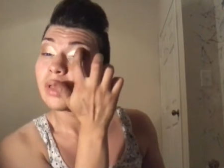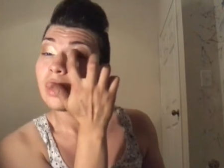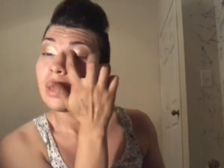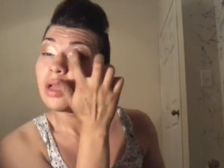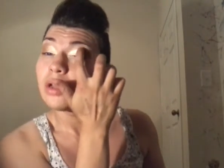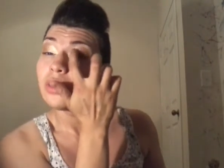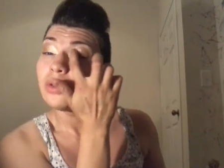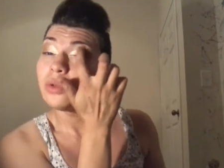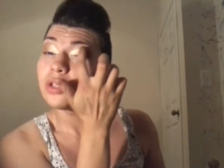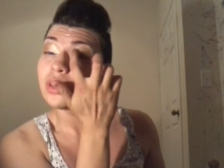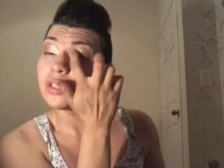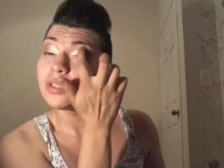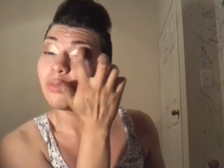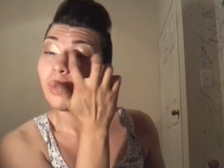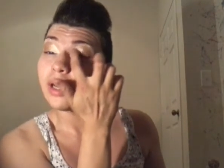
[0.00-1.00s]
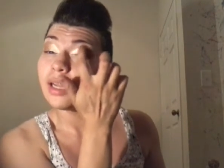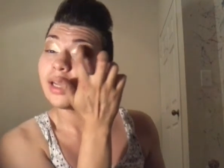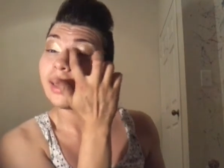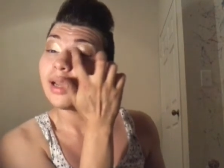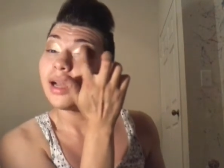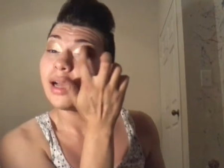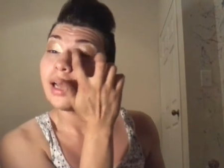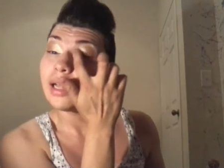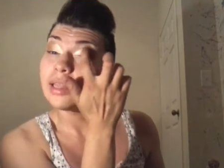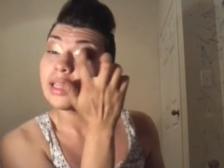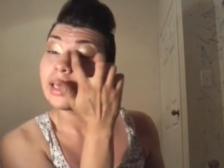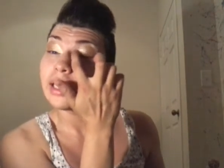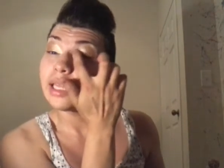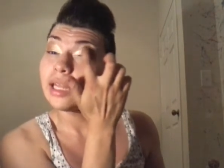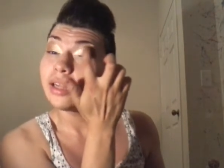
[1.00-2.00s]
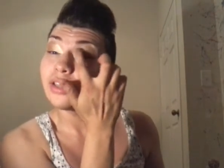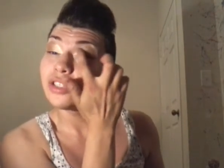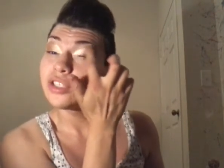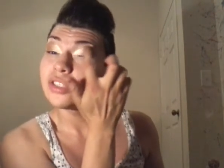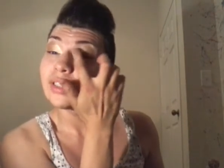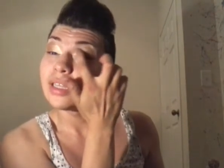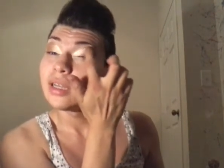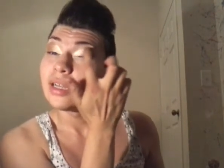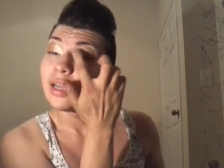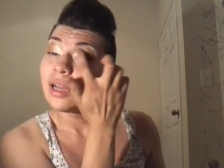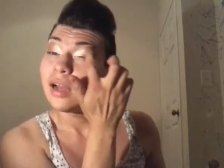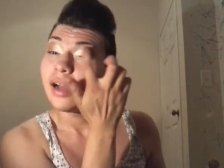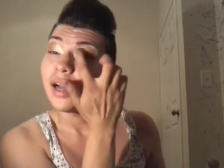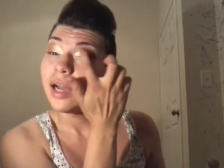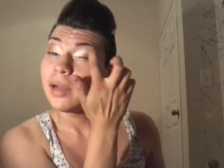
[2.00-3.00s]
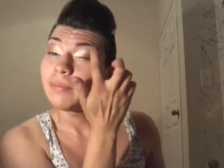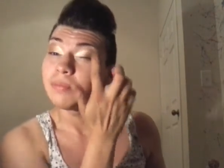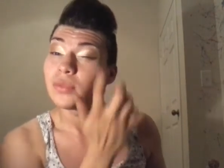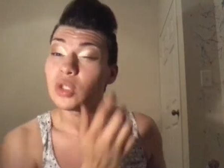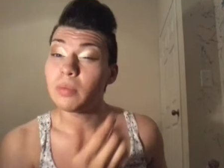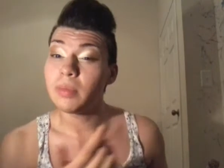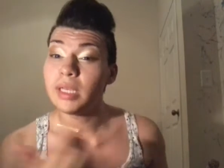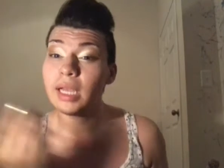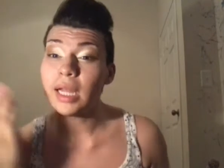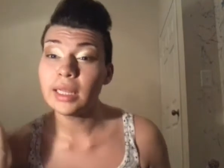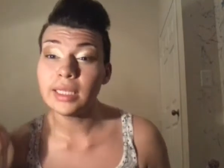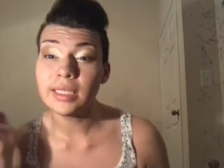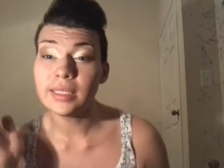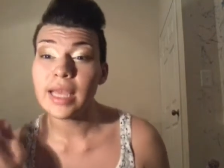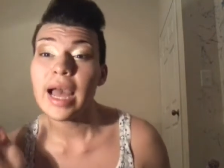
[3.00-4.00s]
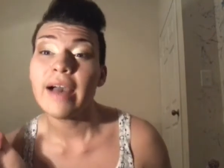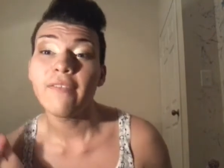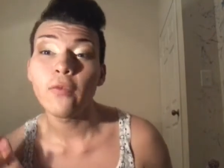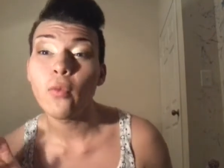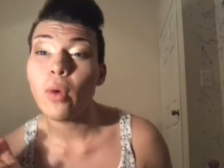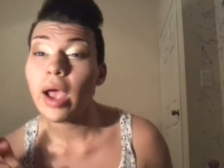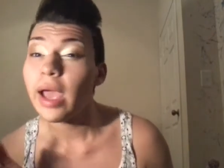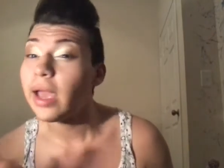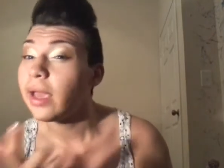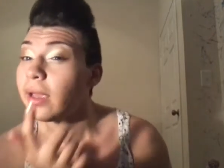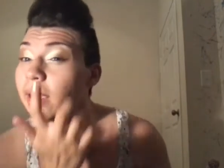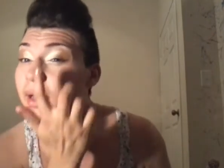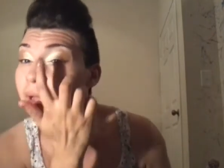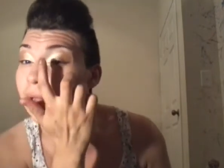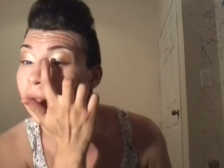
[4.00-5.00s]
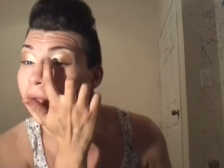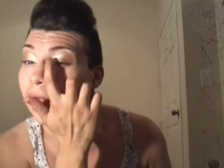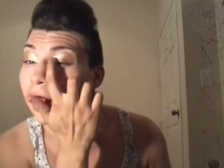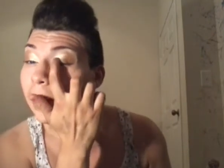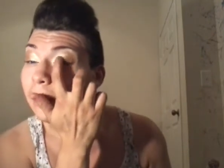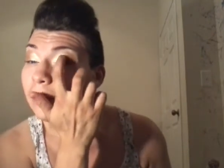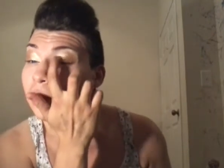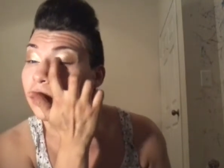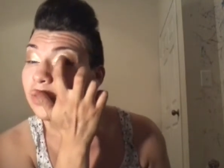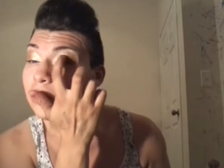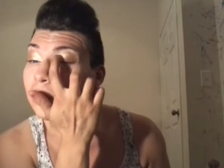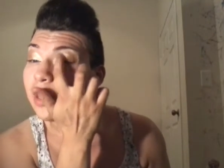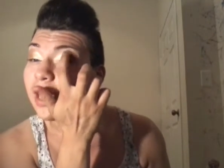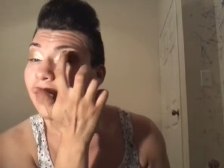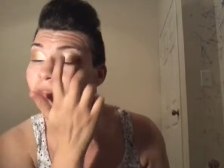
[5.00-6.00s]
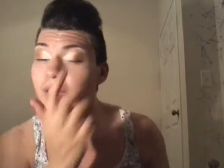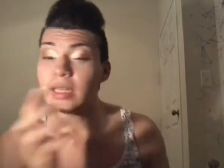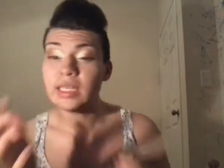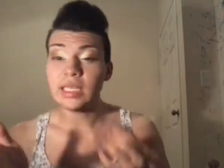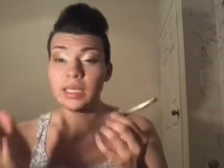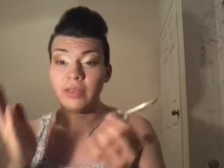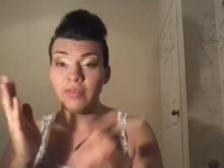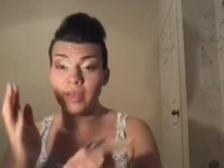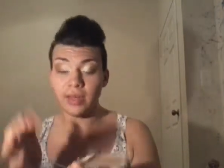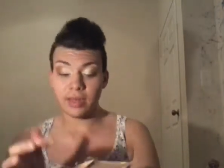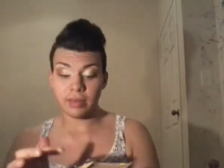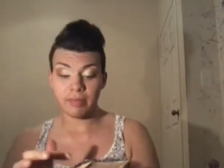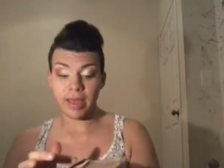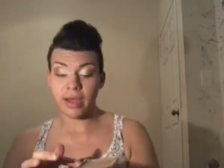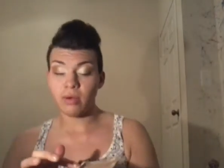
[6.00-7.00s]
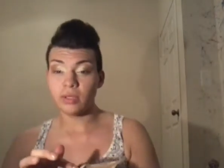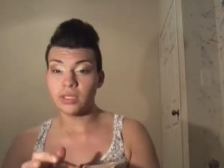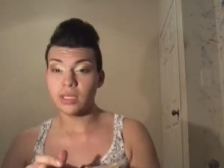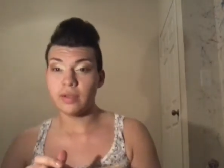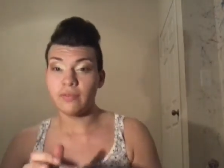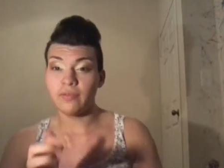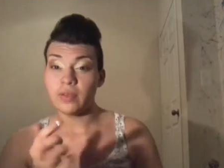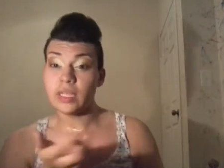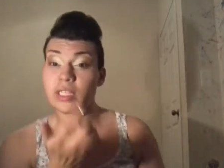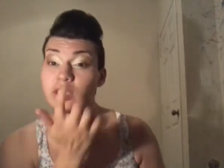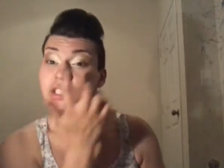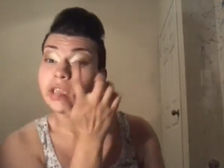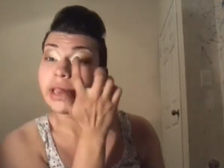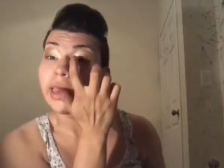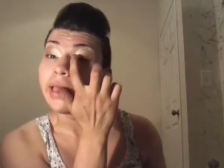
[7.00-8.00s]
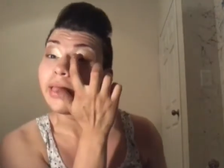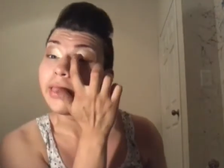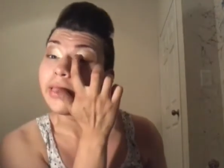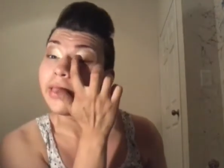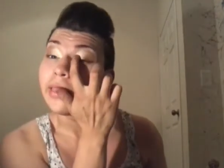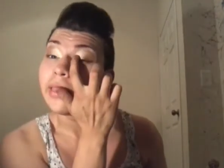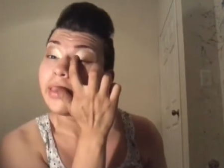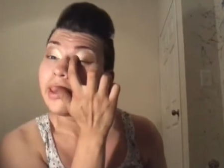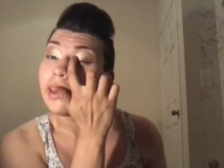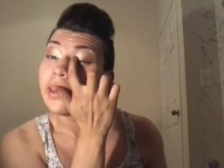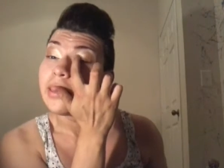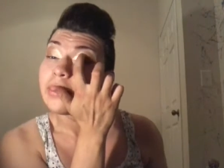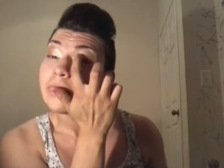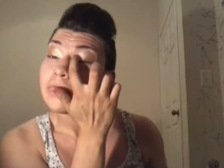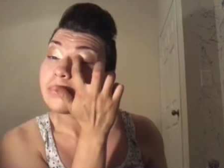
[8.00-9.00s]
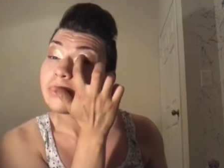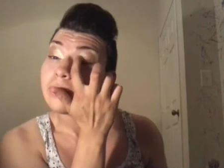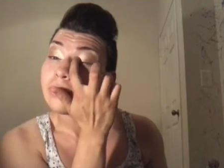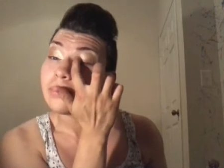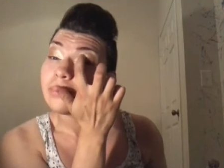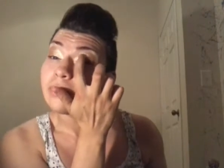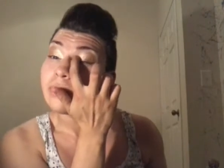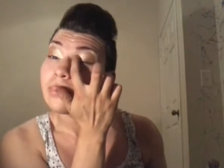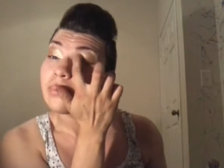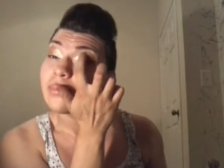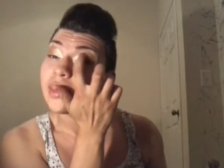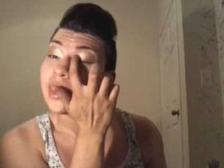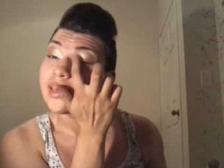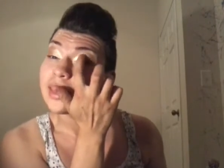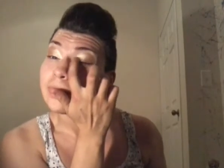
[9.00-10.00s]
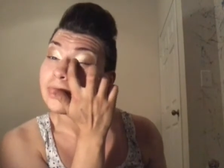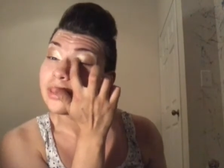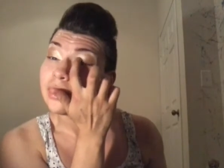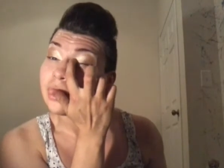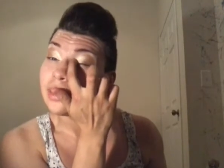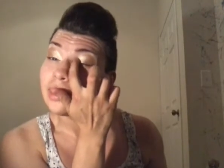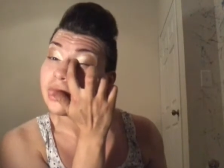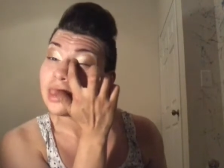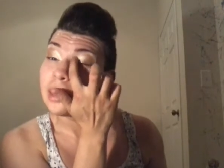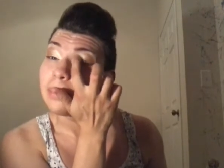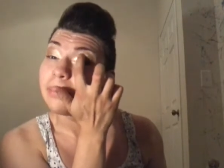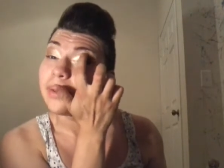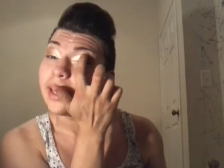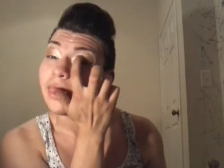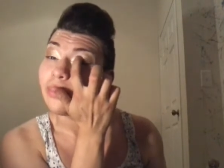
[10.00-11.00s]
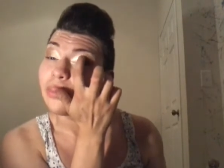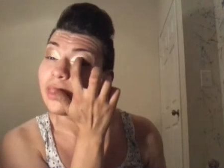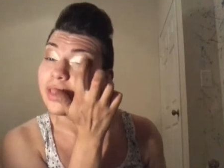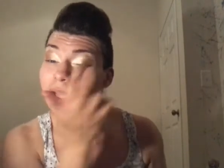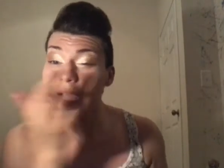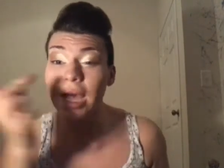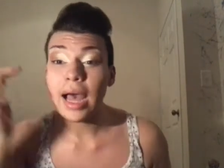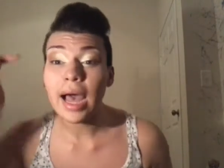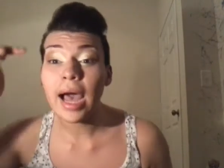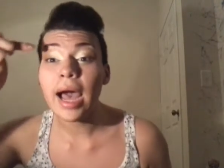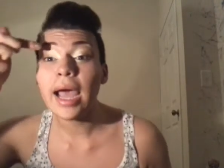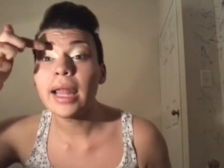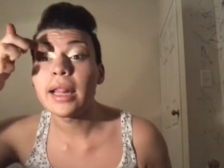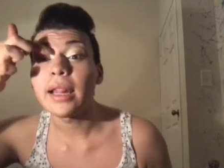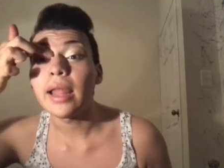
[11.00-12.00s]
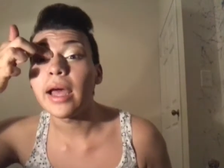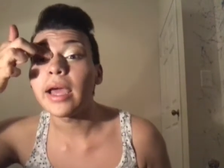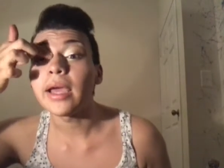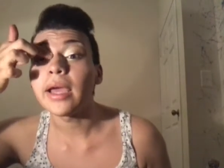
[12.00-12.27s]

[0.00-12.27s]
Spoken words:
You just want the colors to meet at least halfway, so you have an even amount of each color, because I'm still going to come back with a highlight.